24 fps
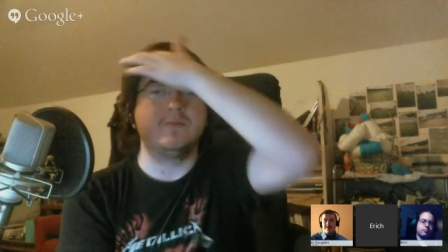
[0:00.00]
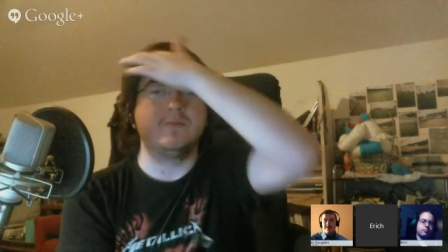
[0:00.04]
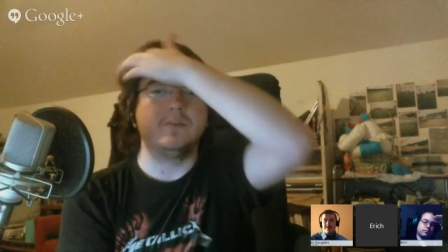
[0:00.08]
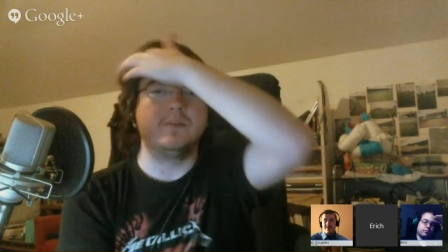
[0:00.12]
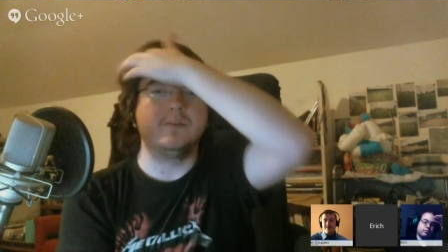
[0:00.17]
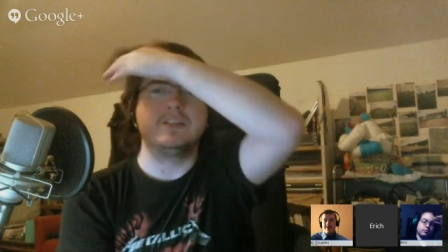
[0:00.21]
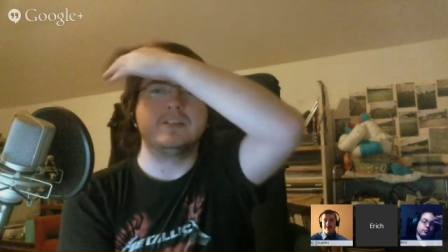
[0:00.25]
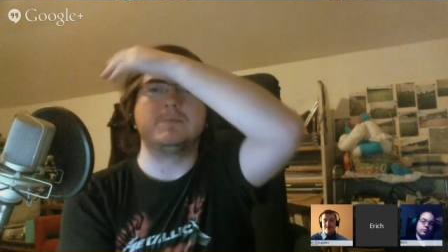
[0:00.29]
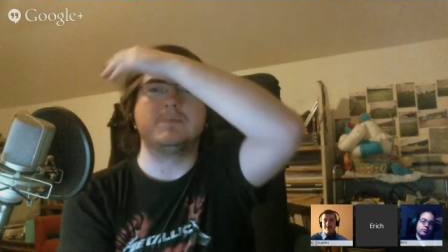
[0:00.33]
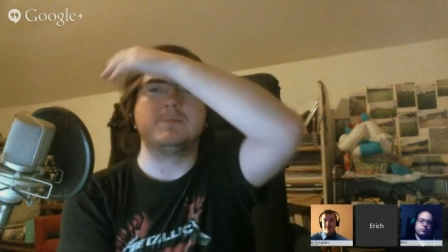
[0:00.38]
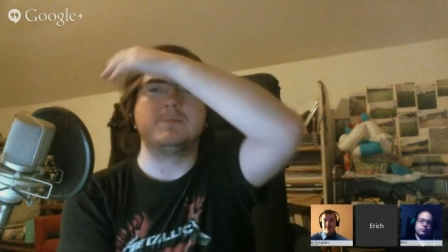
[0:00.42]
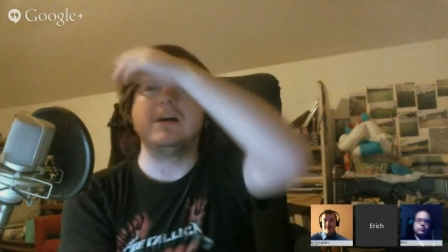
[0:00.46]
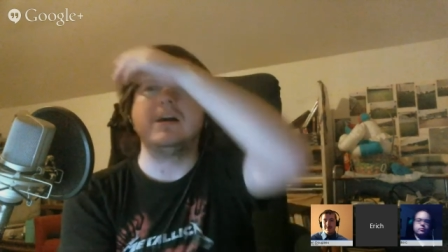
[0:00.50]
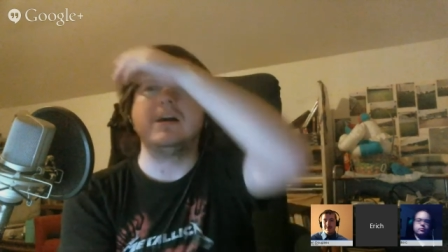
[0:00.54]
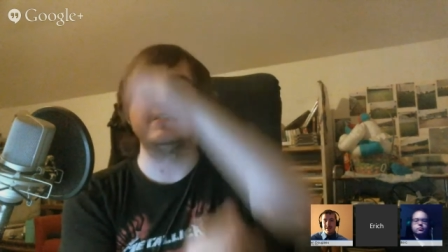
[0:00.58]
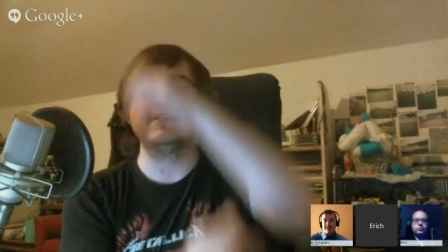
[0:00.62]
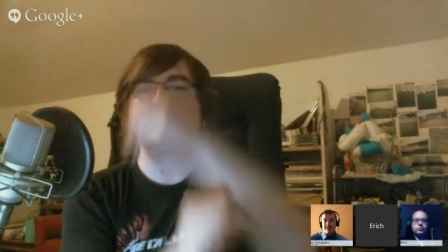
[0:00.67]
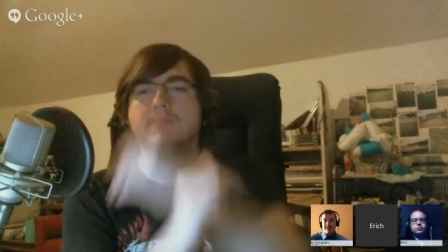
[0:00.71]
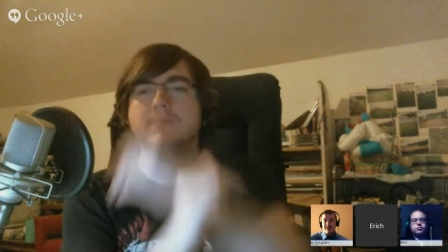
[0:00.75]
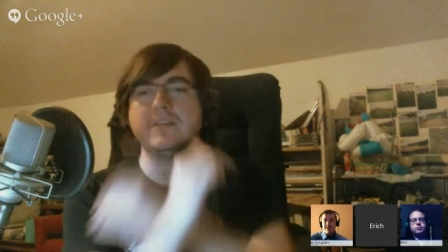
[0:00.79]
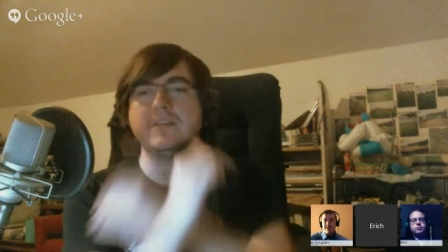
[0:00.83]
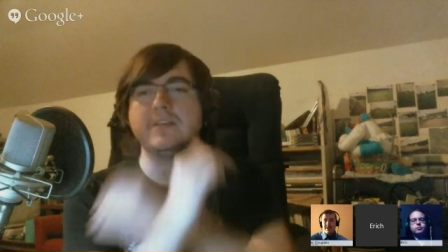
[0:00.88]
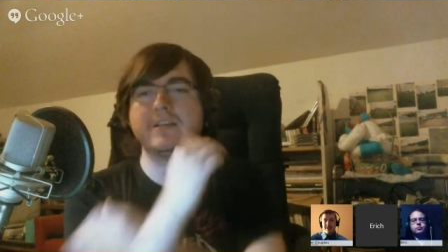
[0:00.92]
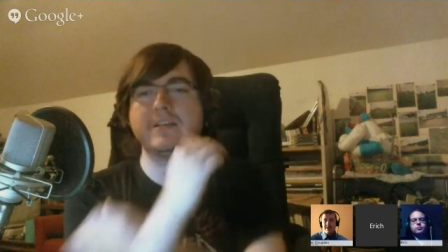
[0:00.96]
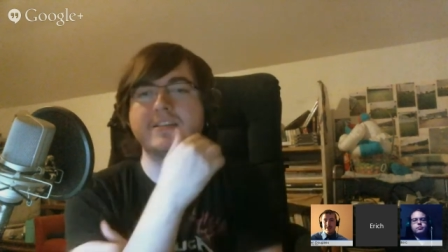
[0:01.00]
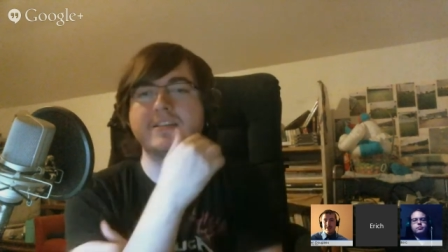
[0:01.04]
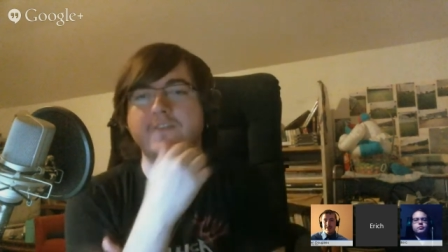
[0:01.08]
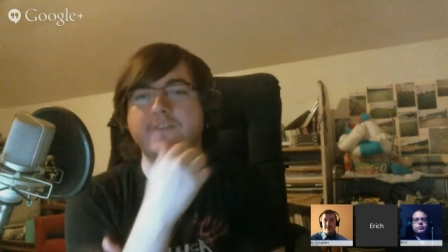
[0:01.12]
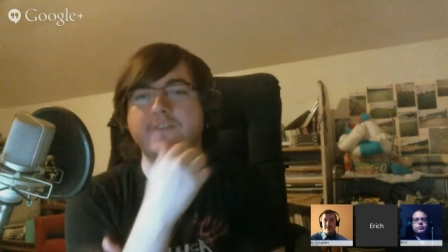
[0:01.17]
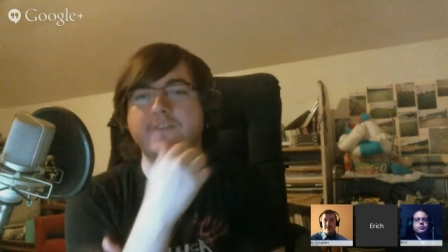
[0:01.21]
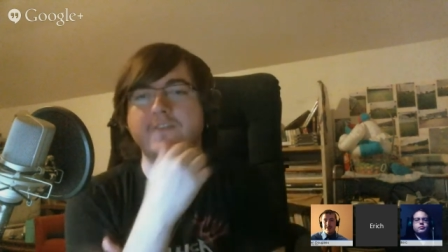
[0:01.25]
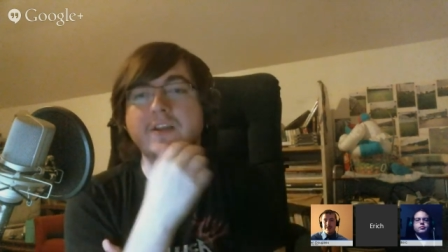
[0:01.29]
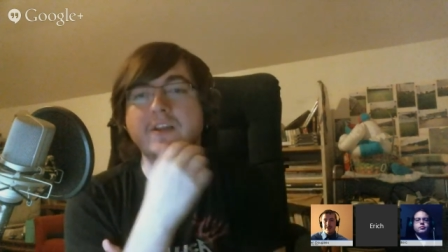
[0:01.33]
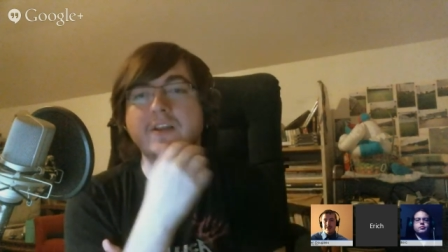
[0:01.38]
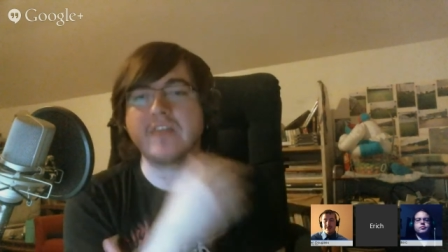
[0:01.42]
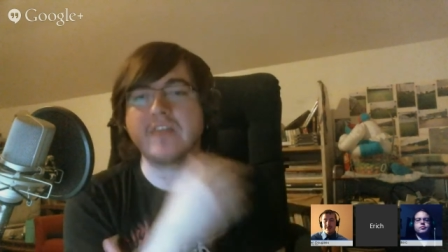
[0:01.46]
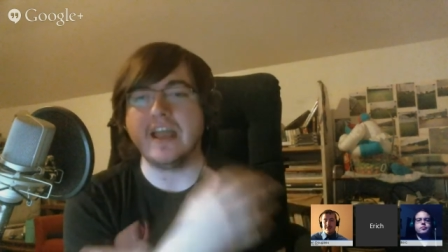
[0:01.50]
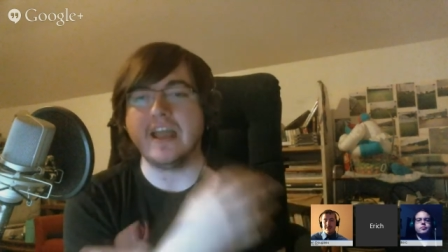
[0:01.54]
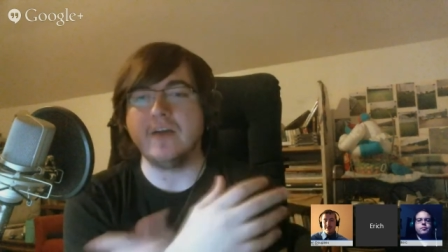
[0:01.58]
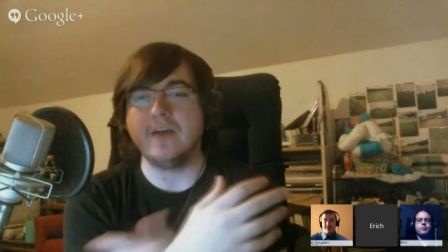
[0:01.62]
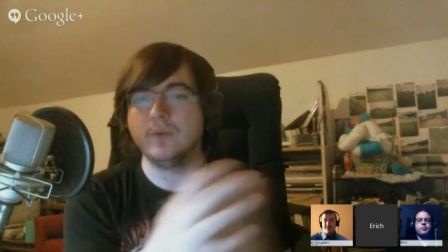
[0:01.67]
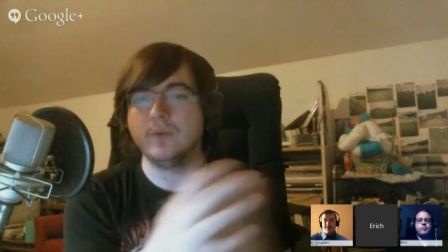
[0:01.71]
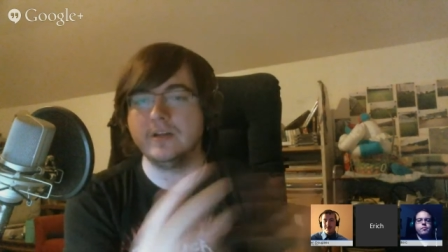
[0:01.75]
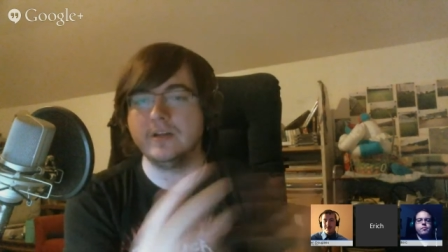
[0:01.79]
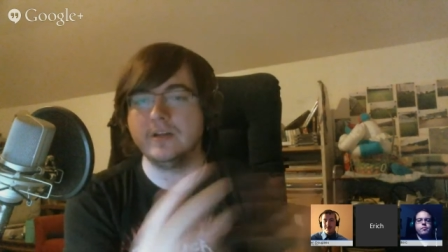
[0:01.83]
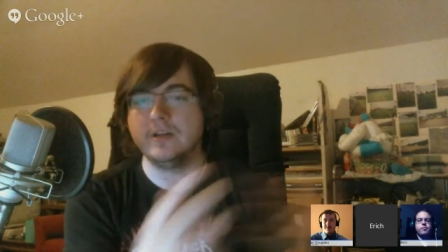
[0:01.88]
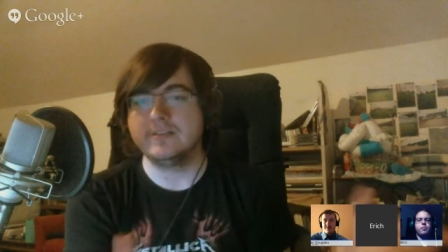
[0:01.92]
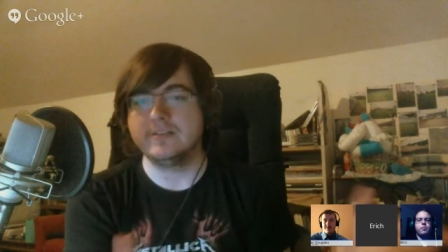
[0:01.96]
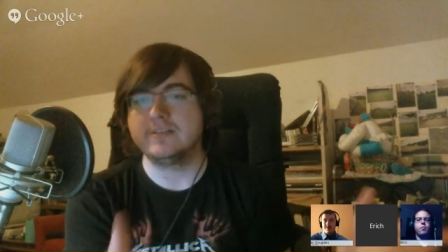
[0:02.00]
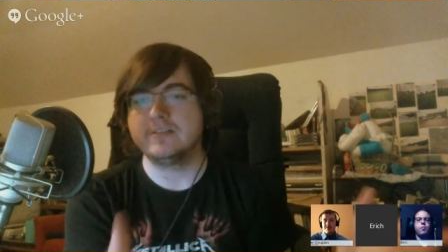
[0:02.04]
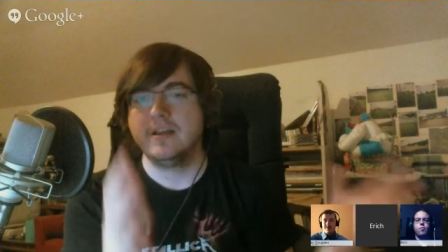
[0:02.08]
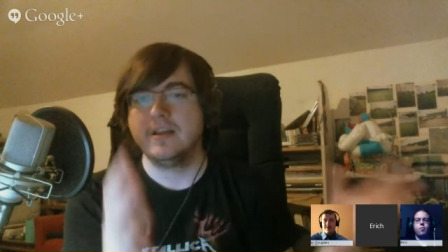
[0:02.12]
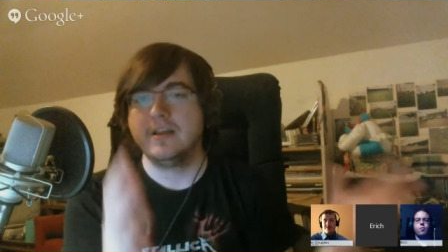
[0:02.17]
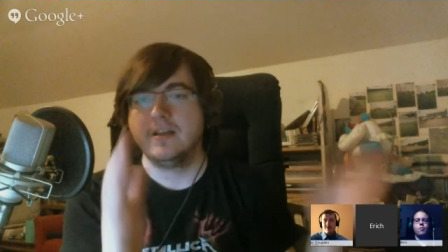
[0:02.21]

really surprises me, because I figured that was